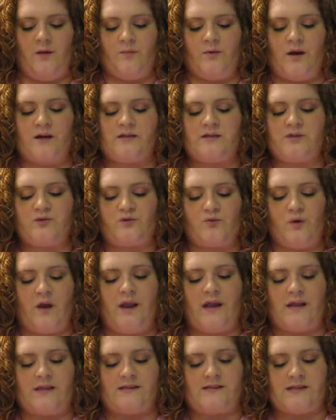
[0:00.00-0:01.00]
President
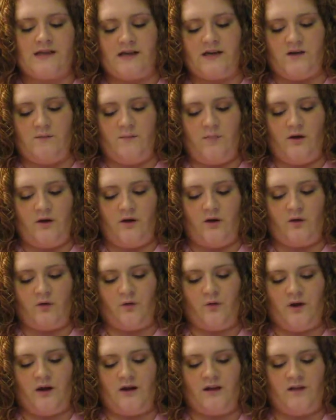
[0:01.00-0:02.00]
Reagan signed a bill
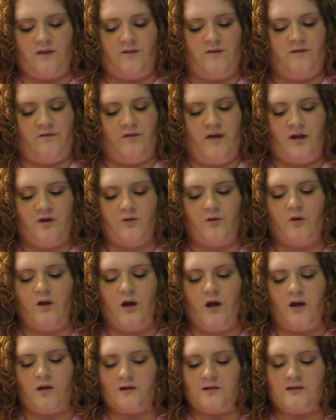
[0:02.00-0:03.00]
creating the federal
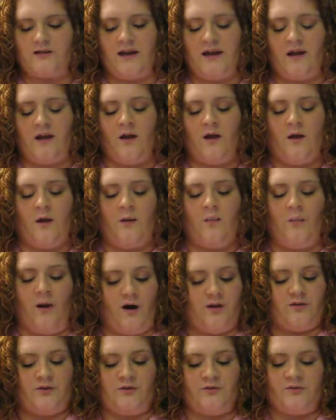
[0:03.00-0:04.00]
holiday
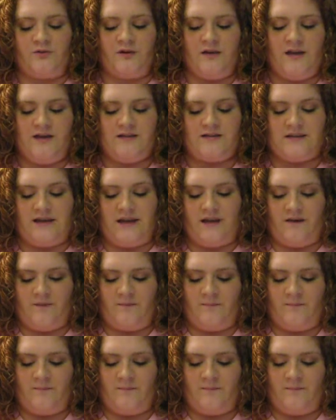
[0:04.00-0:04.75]
Martin Luther King Day.